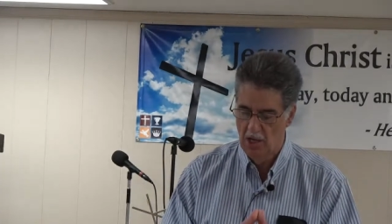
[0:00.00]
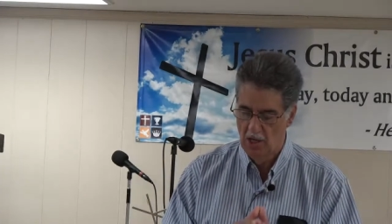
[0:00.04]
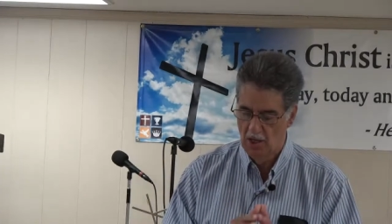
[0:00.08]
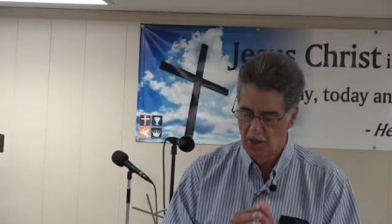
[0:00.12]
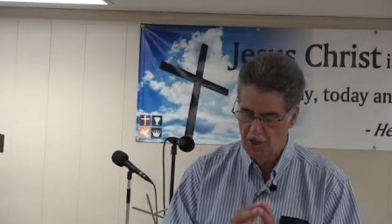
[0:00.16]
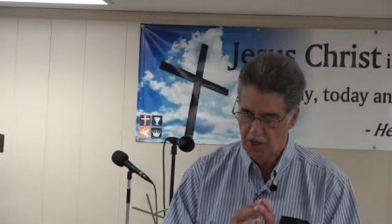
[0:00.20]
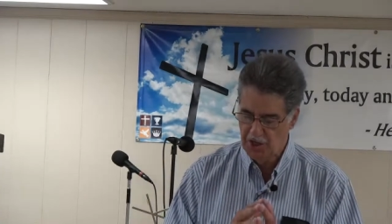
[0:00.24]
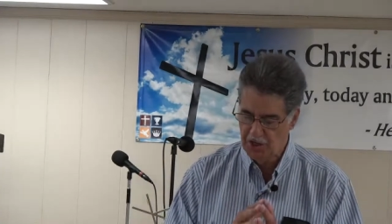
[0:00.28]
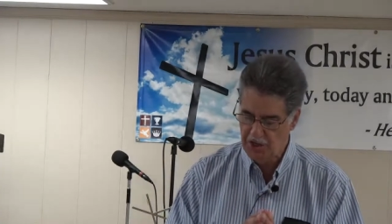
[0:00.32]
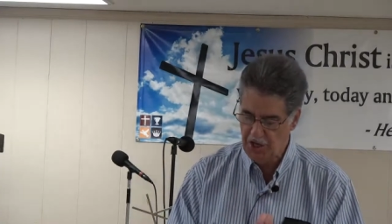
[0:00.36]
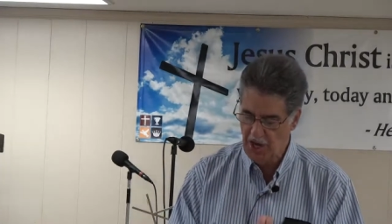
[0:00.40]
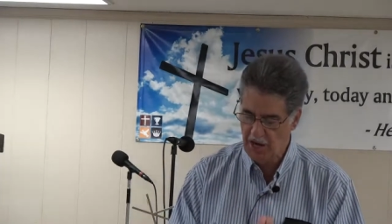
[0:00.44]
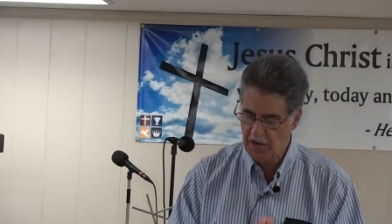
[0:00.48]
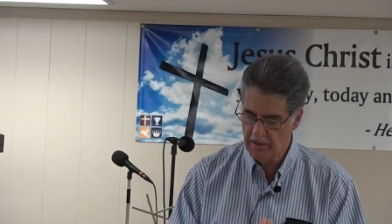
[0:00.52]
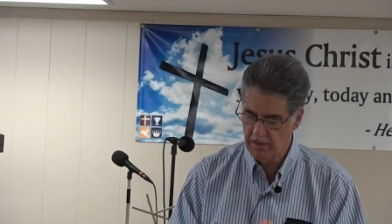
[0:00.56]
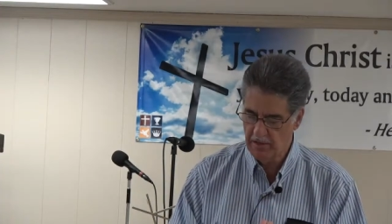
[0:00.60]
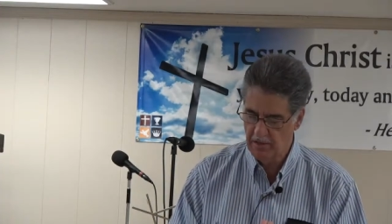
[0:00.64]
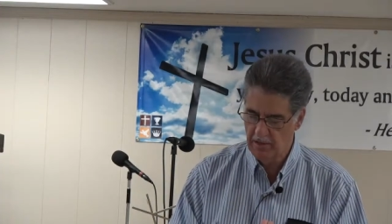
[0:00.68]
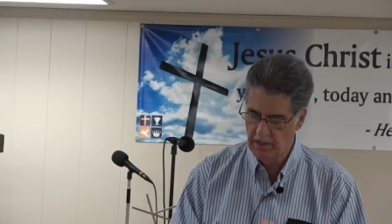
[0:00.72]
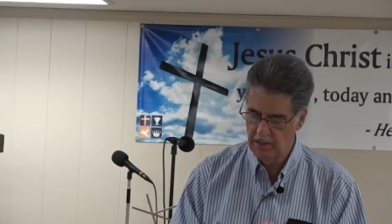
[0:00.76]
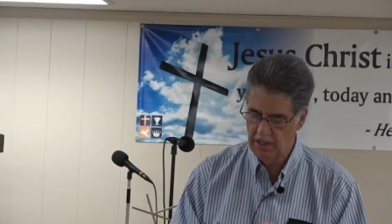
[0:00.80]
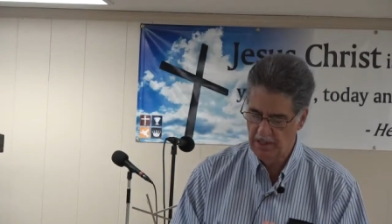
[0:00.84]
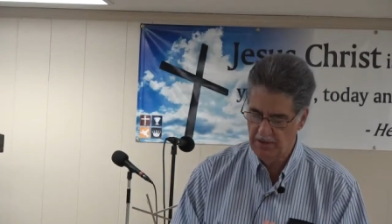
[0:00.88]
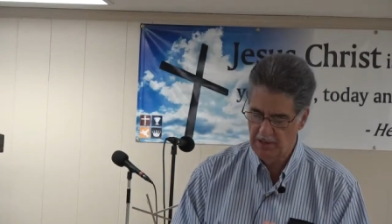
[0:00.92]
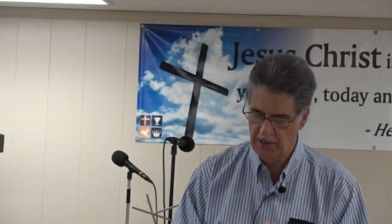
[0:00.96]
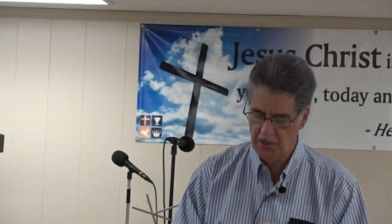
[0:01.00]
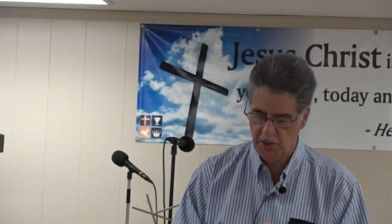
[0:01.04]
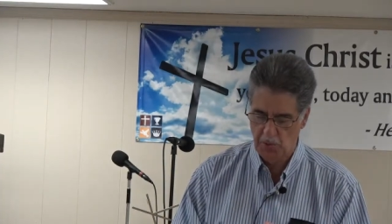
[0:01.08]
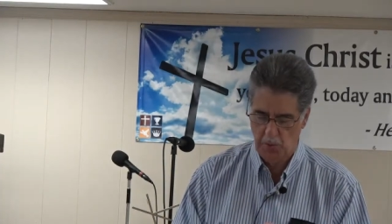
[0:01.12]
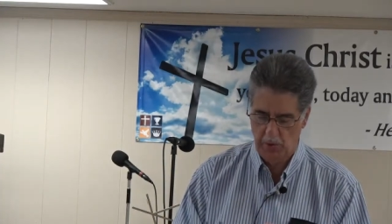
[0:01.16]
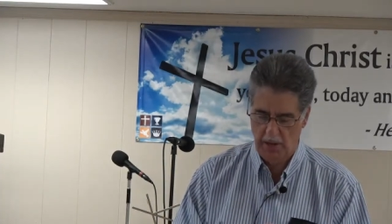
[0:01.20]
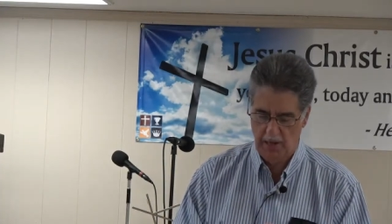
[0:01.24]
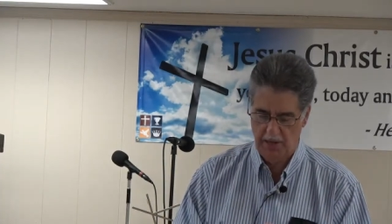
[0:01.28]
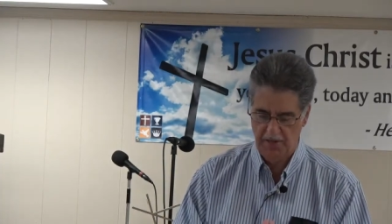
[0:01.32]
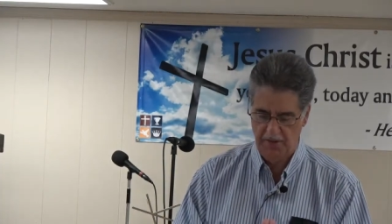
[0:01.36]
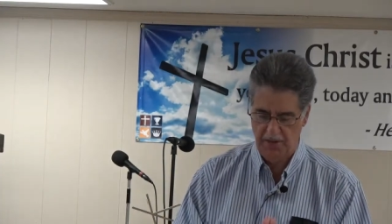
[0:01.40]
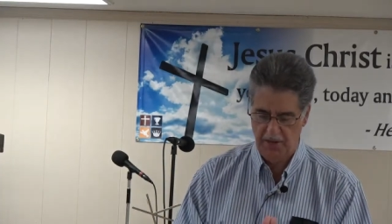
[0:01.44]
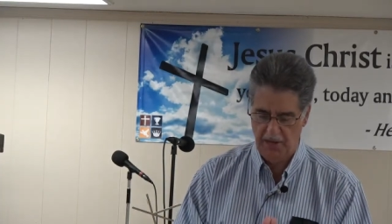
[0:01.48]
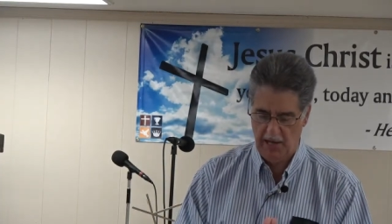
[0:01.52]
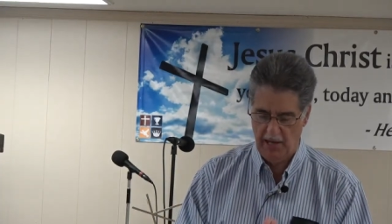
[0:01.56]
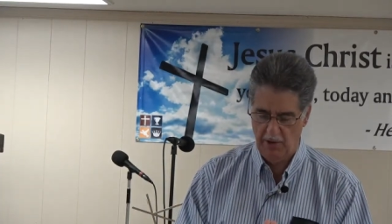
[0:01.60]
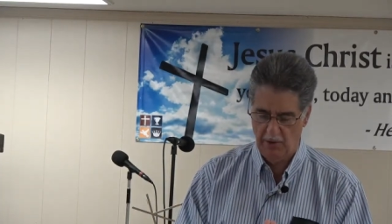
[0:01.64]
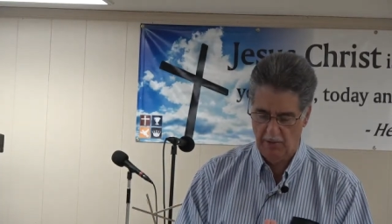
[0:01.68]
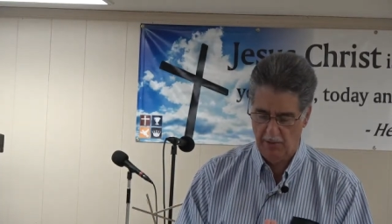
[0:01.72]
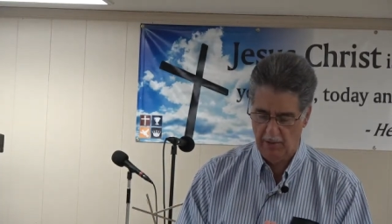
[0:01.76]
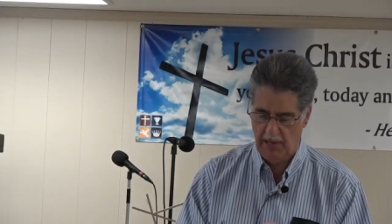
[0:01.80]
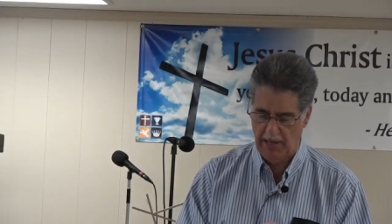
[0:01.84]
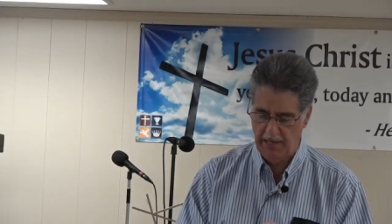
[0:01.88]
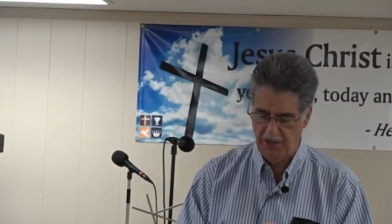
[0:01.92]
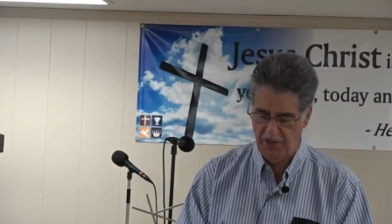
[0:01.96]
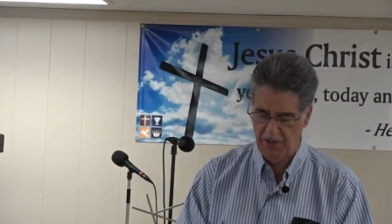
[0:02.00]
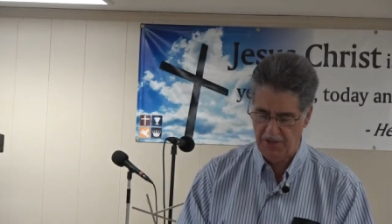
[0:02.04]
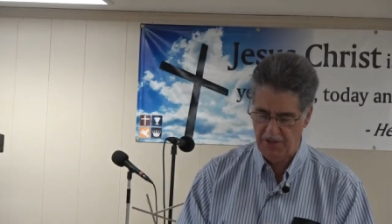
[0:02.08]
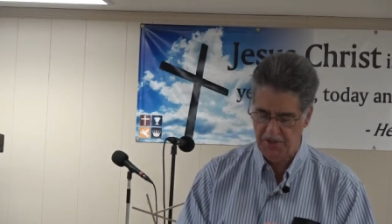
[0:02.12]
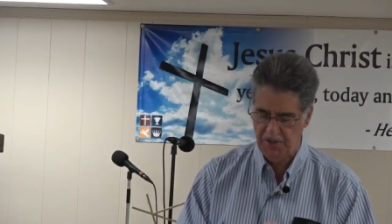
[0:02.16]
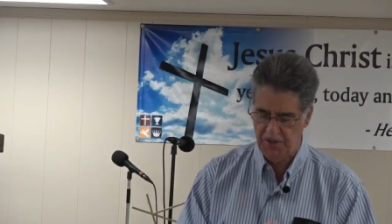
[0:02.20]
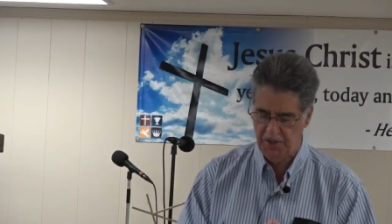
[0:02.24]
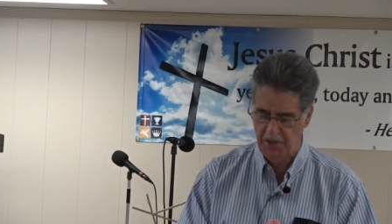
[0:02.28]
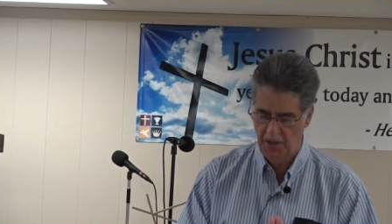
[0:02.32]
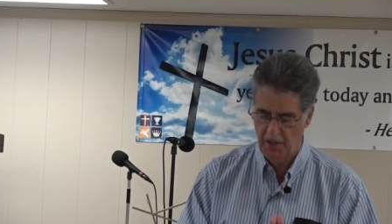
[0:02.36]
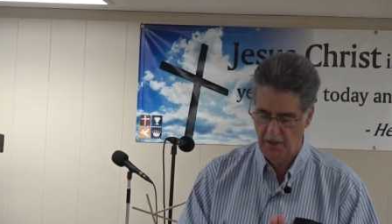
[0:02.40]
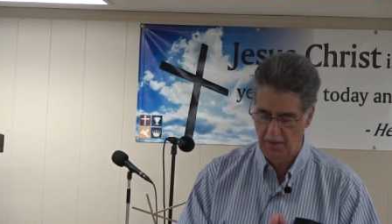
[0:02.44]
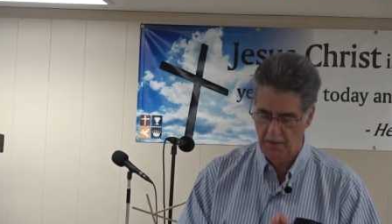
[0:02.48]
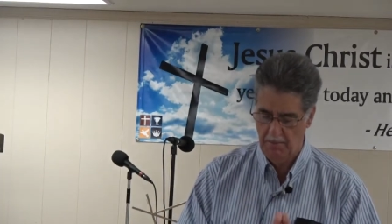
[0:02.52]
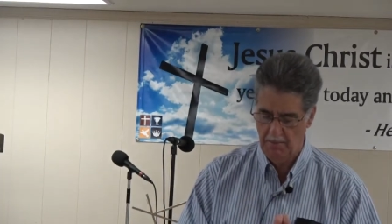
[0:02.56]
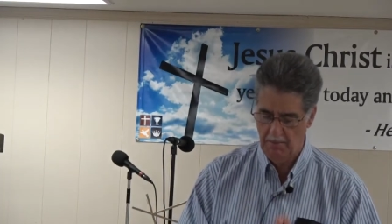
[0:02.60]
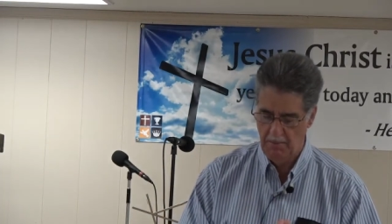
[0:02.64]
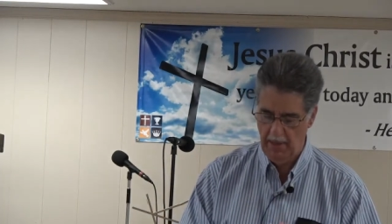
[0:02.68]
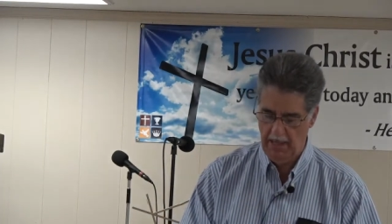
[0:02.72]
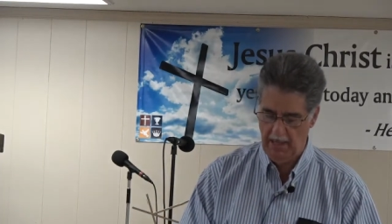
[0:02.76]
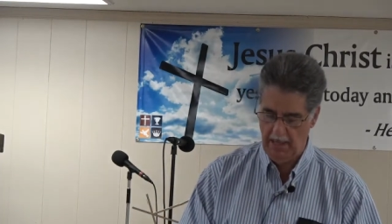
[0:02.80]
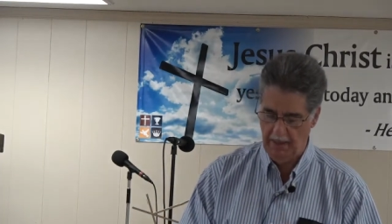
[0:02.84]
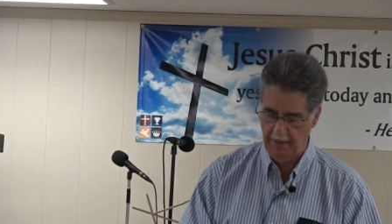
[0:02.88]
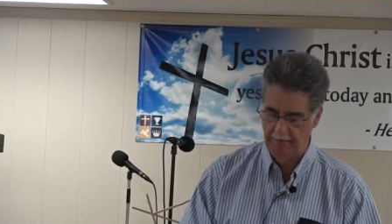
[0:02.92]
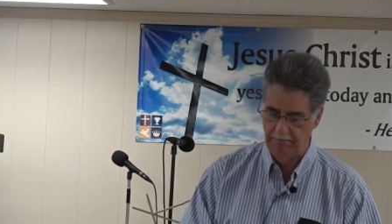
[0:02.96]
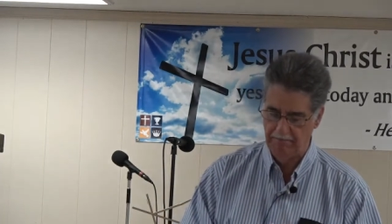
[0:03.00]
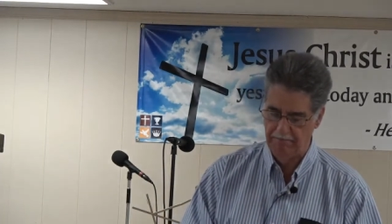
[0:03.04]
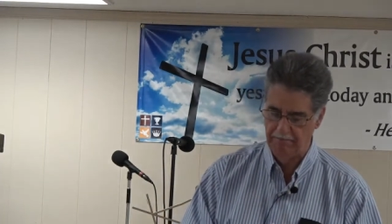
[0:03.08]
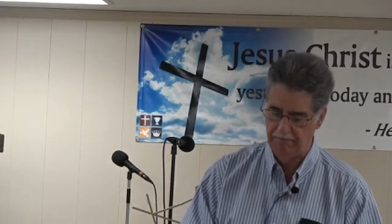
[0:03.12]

Certainly this was a righteous man.